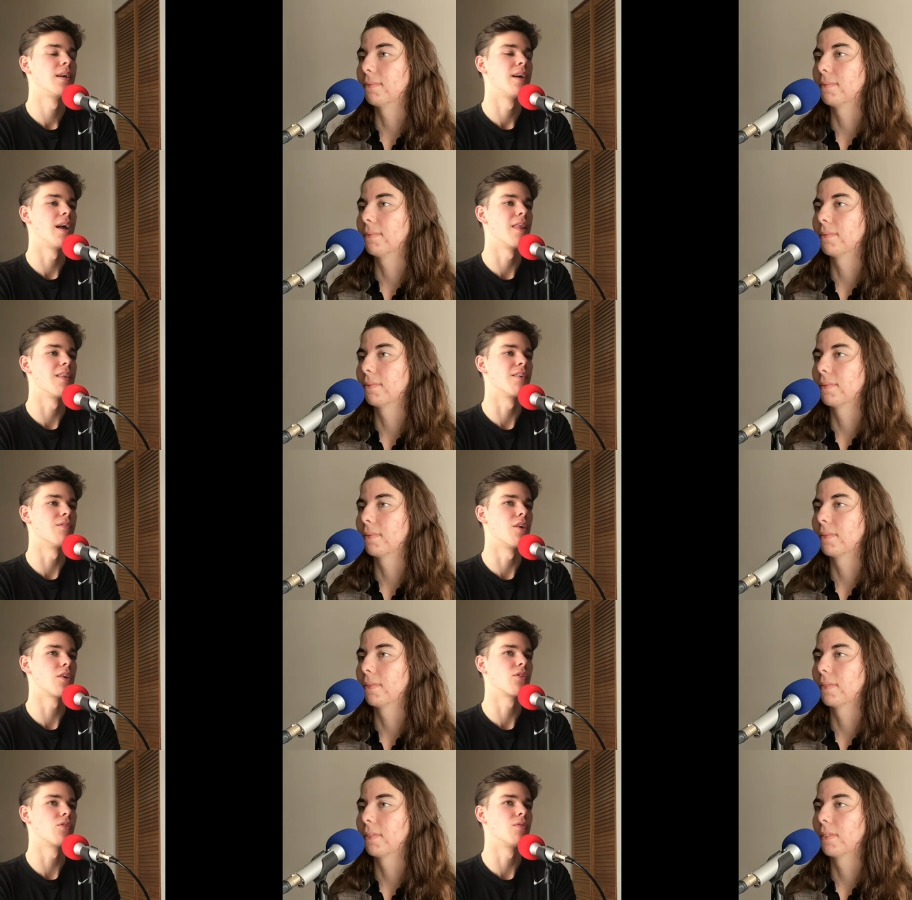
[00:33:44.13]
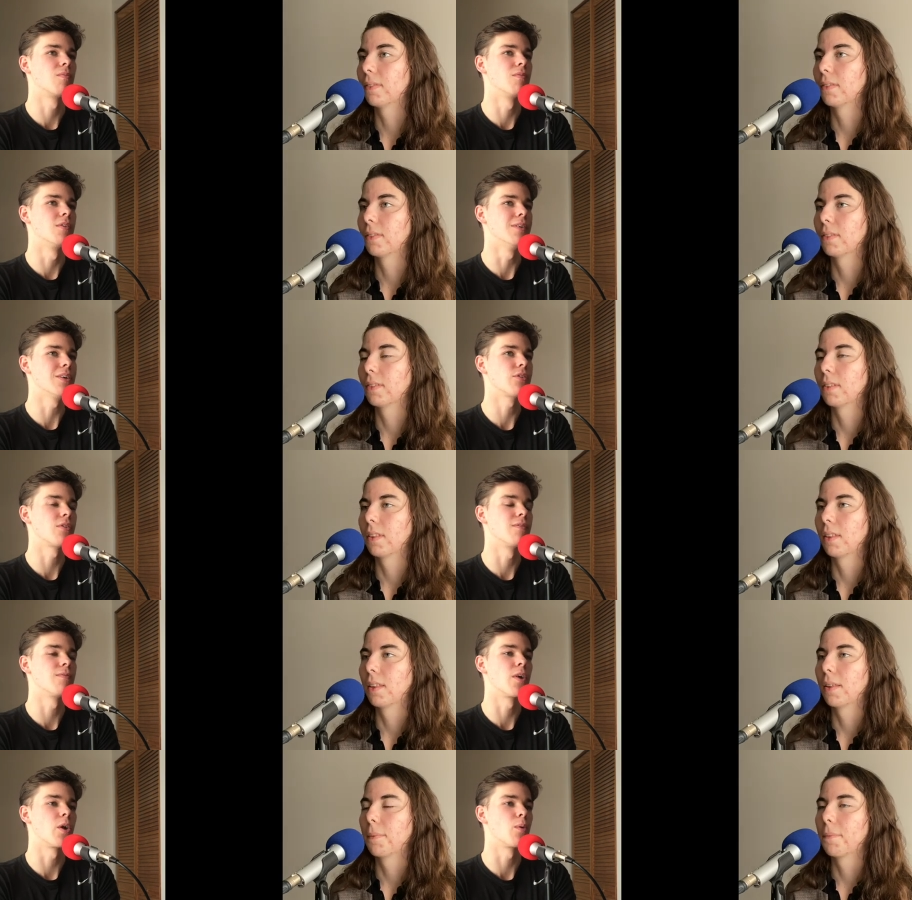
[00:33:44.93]
Speaker 1: I think rocks
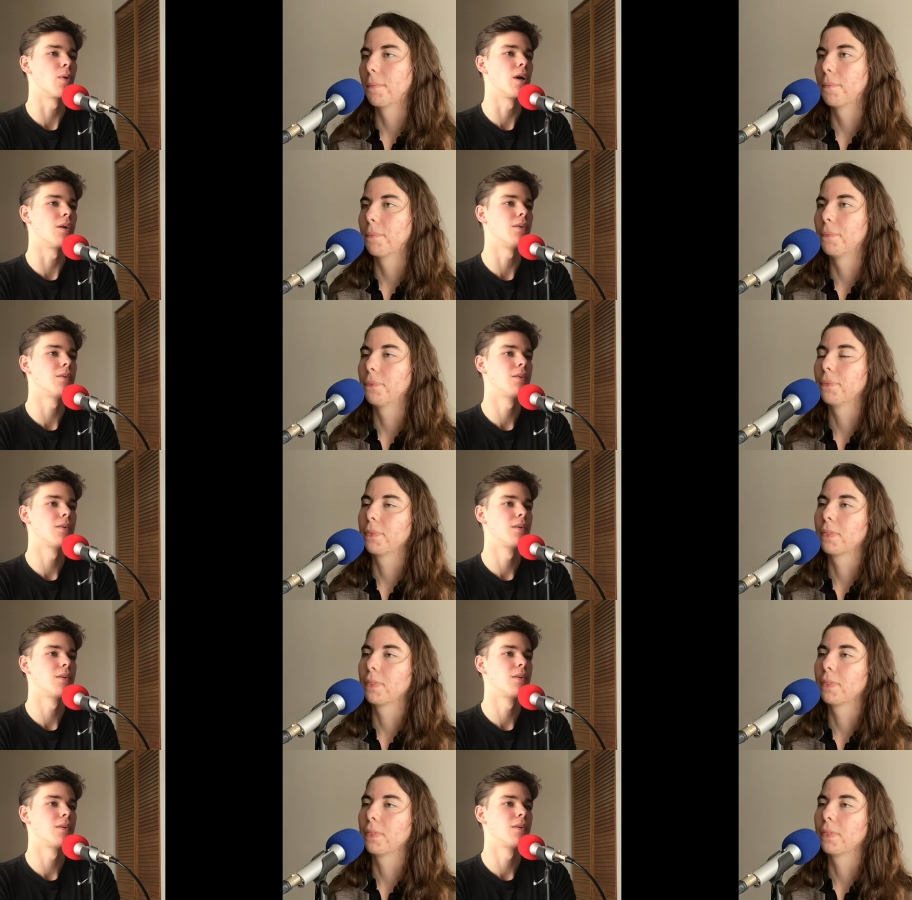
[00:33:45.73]
listen very well.